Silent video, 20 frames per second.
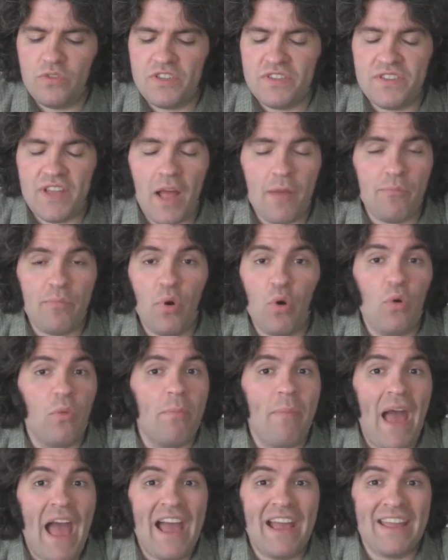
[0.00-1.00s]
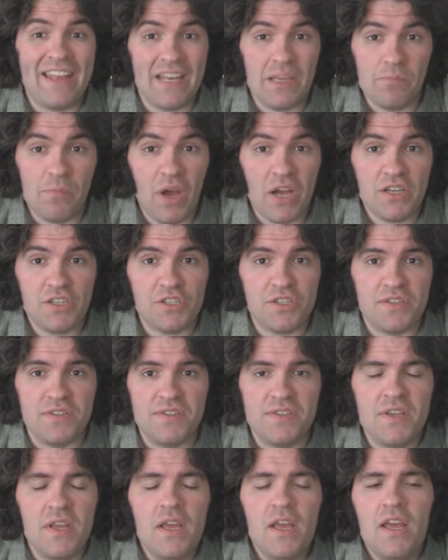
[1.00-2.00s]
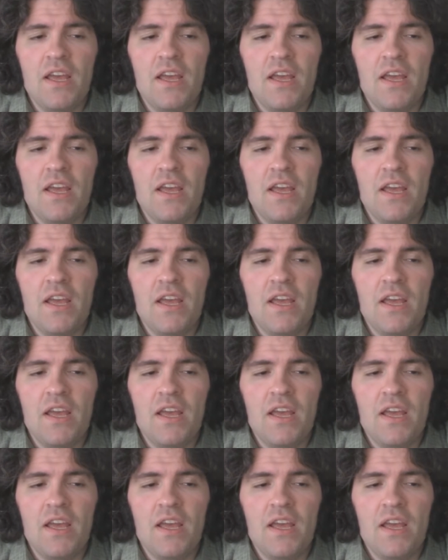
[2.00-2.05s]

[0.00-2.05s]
does not pull back any punches